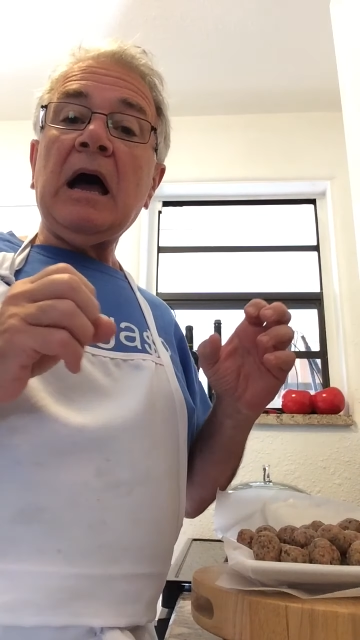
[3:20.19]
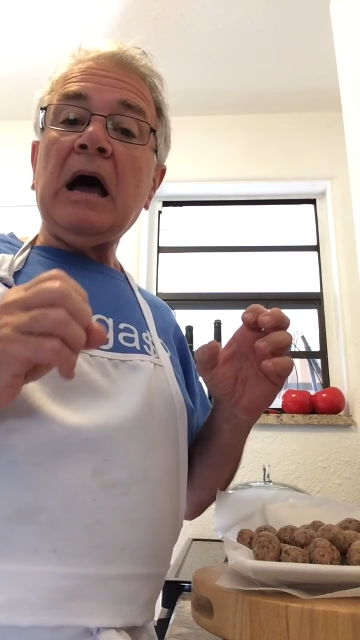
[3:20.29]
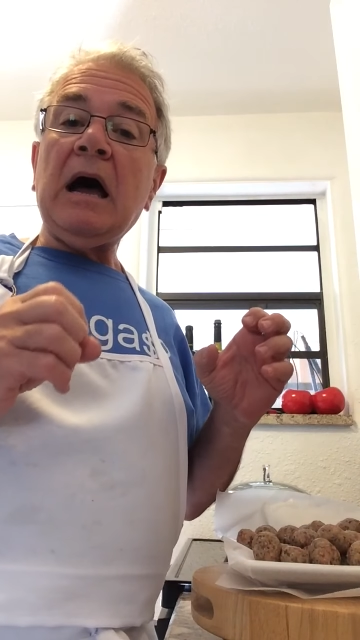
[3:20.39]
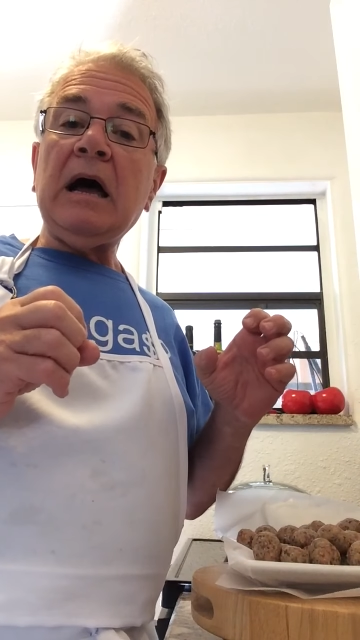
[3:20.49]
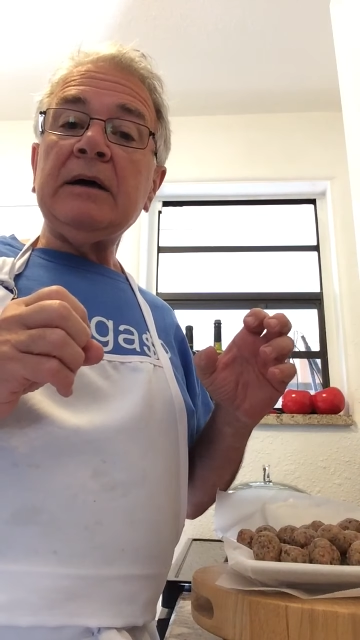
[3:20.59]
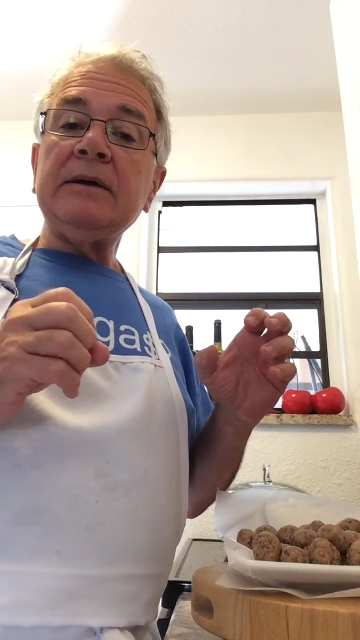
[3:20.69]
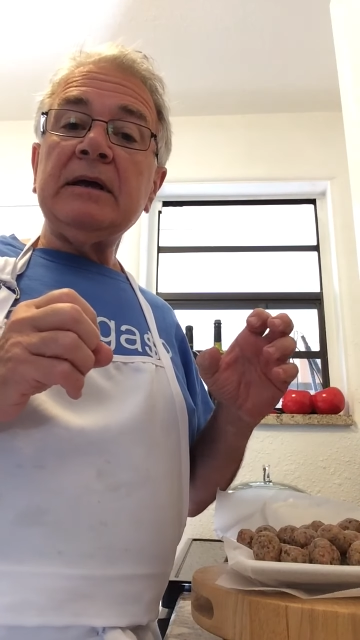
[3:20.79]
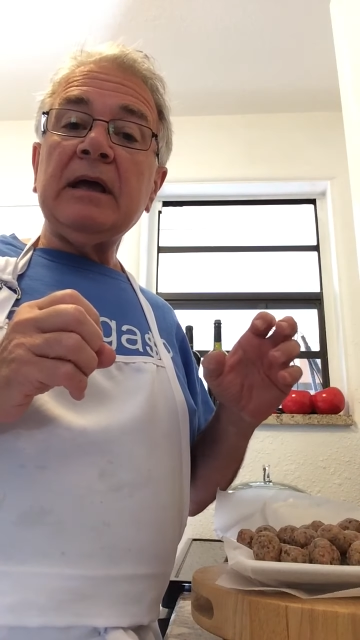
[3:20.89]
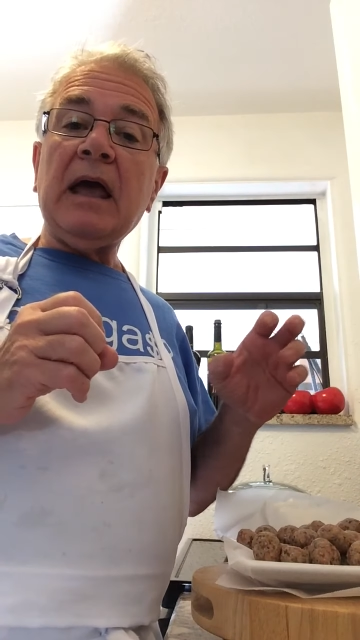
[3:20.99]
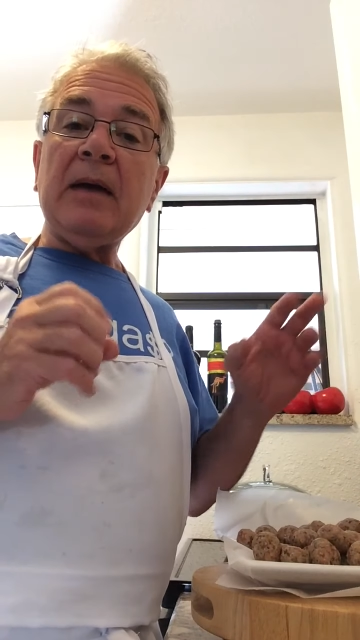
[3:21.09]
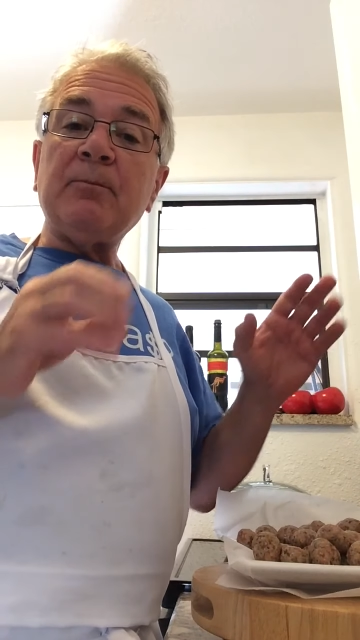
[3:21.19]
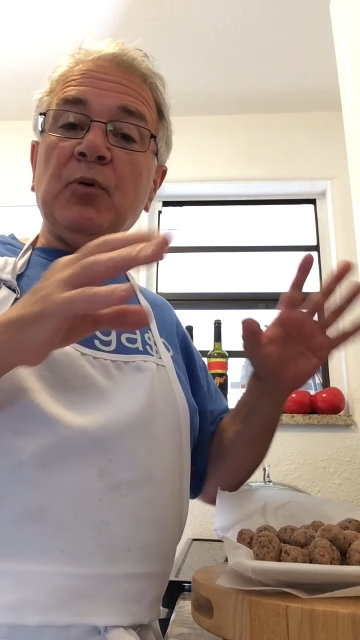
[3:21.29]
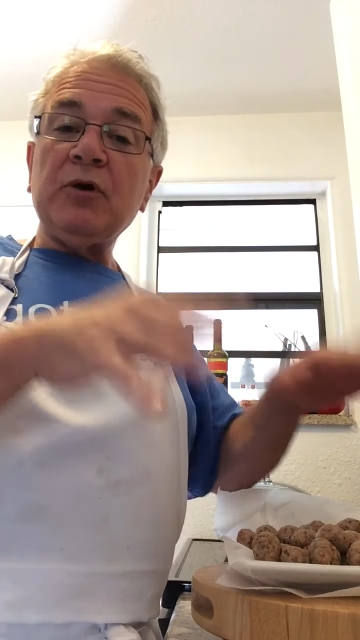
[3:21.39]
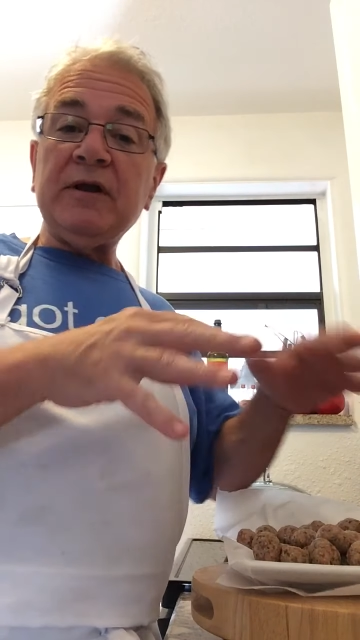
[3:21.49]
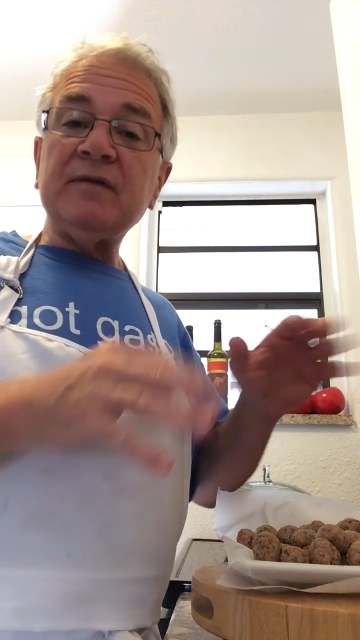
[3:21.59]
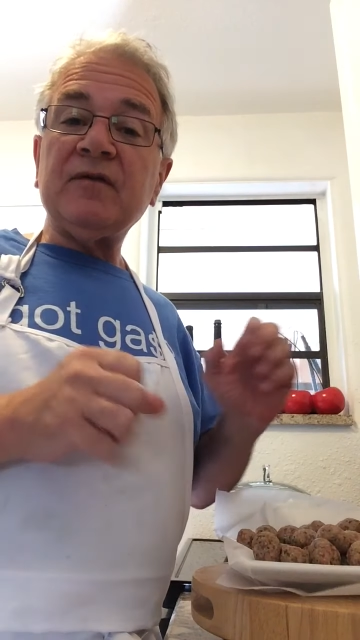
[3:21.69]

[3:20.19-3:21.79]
and put in